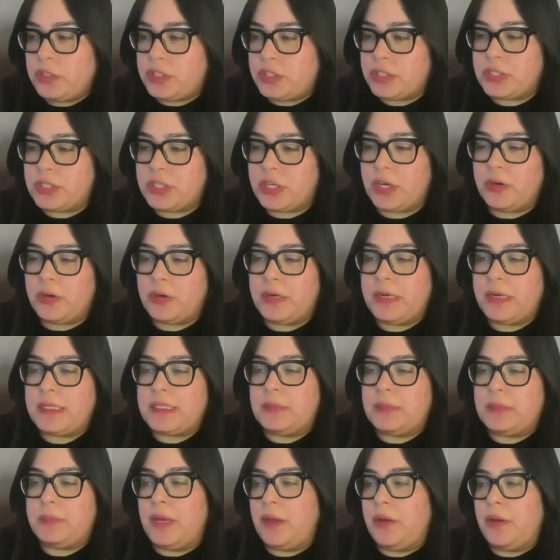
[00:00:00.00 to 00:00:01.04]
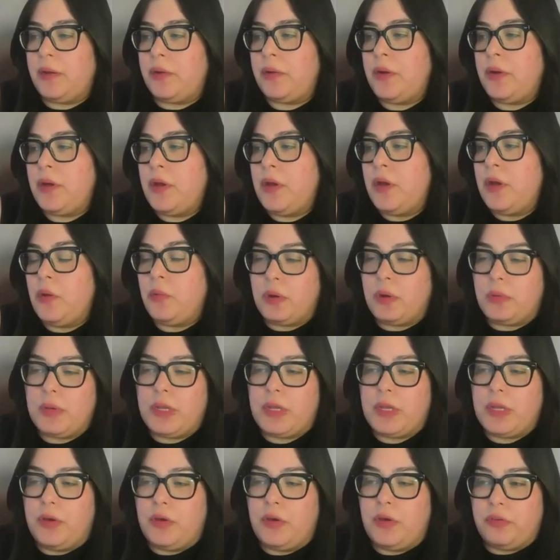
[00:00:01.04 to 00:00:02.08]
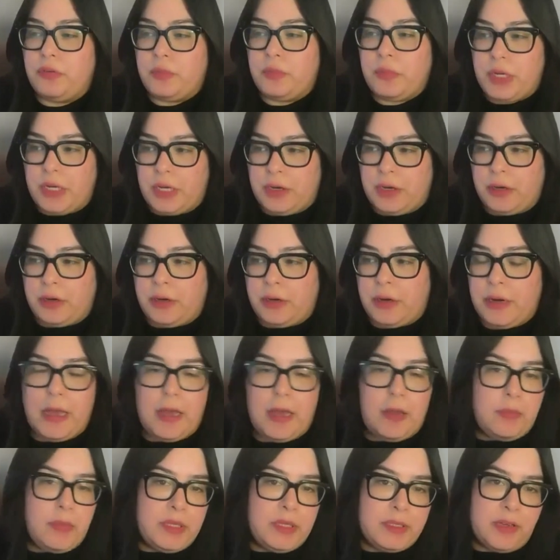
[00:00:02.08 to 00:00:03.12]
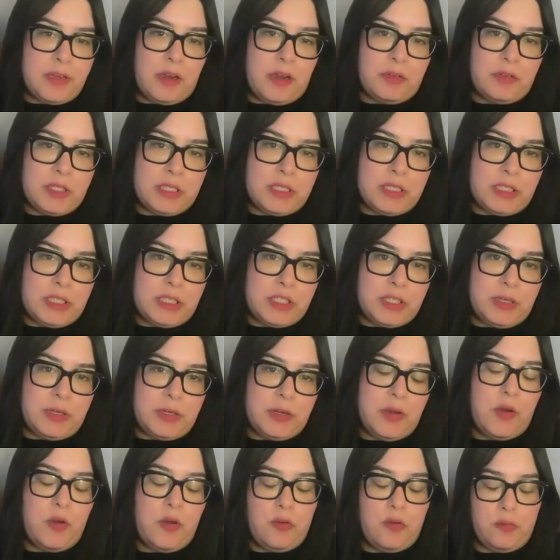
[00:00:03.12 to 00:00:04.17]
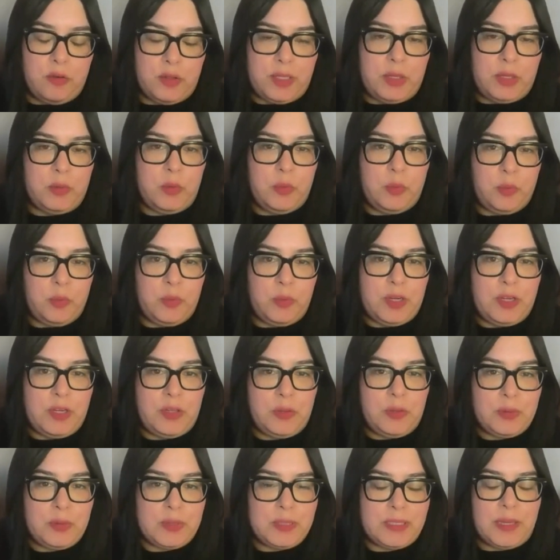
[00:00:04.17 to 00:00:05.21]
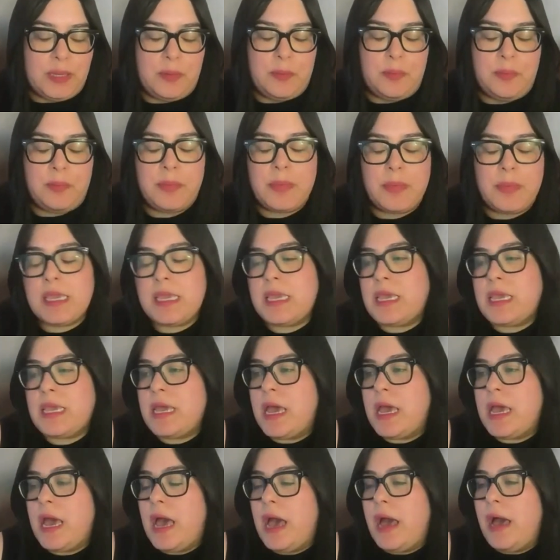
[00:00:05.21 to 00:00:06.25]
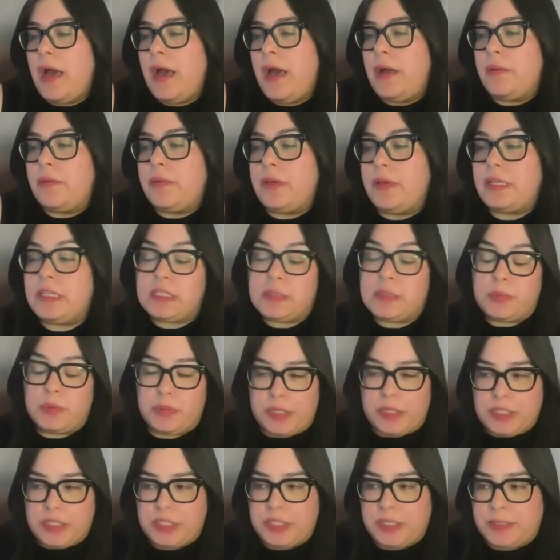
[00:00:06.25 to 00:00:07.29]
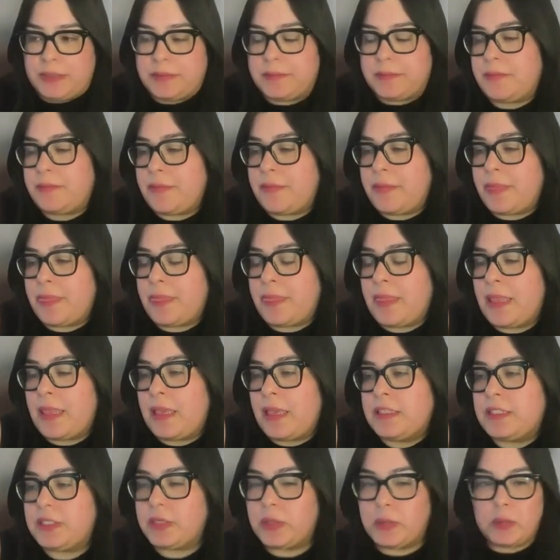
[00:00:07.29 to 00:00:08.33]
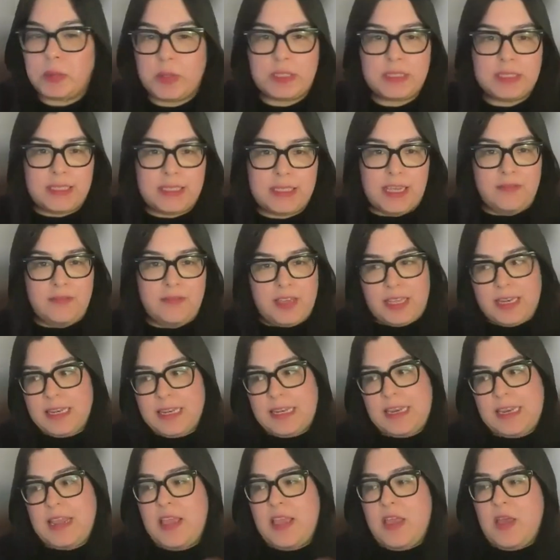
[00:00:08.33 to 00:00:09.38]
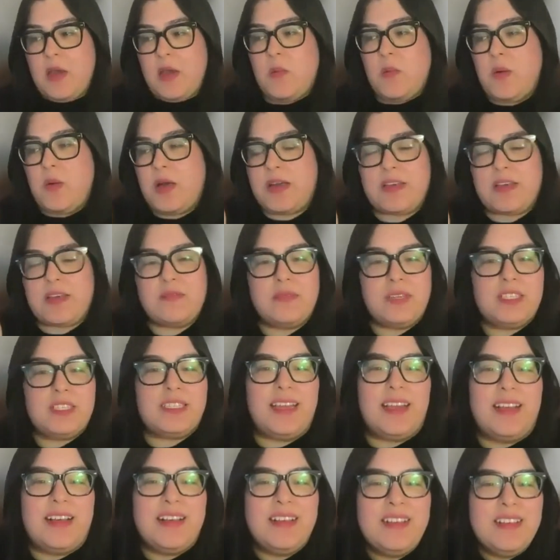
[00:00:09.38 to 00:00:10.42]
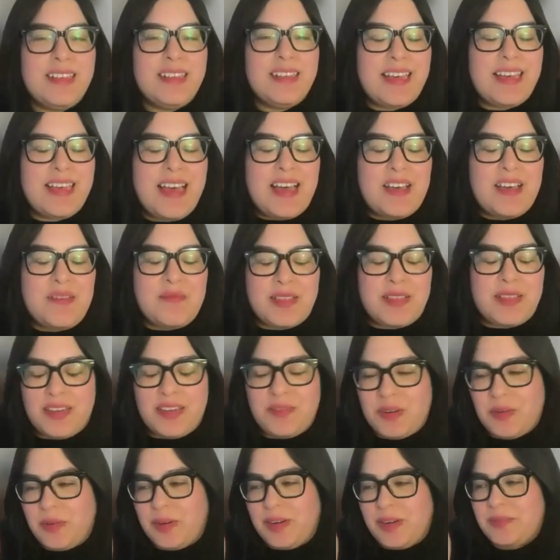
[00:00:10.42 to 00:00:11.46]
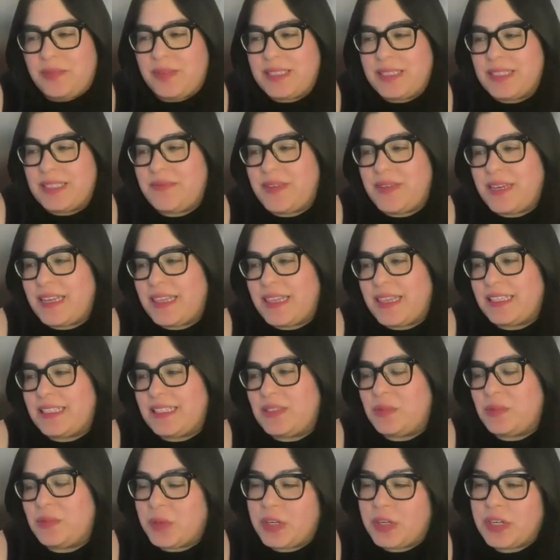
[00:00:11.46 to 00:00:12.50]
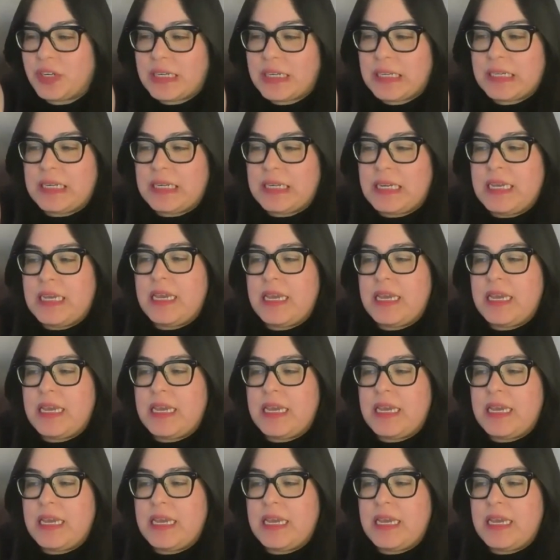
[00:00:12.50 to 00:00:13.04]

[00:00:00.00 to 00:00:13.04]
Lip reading: or just curious about where we go from here, this conversation hopefully will bring you some inspiration. So let's dive in. Welcome, Michele. I'm glad we were able to make this work,